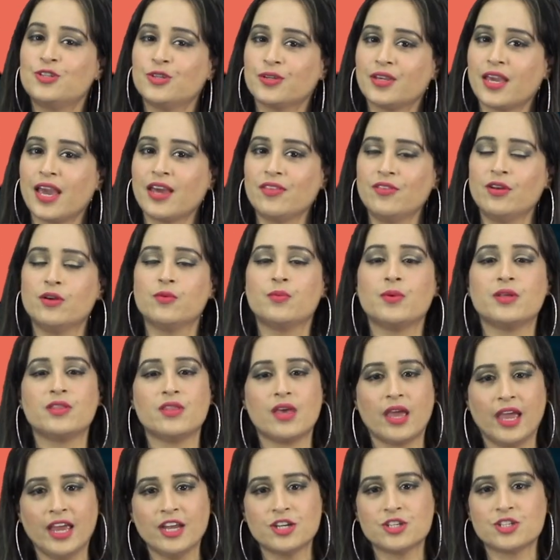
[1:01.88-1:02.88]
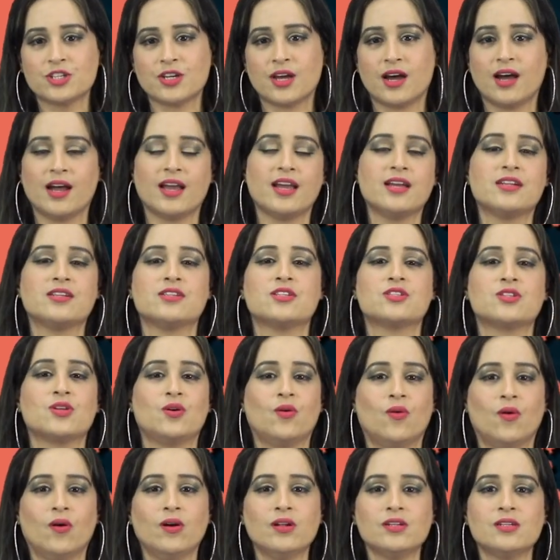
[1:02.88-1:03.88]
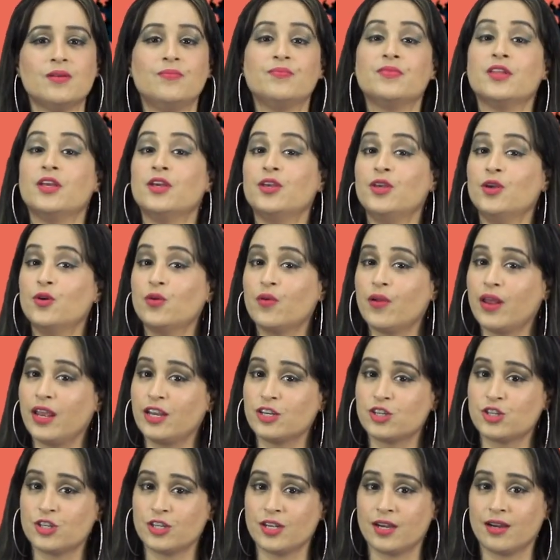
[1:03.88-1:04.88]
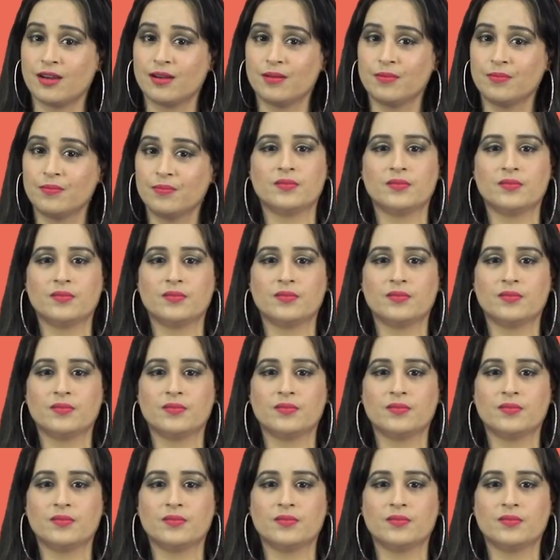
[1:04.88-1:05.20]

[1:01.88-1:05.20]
together with Asia, it is called Eurasia.